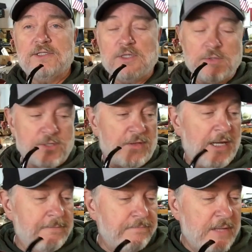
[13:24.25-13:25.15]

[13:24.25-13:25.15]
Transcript: See what you think.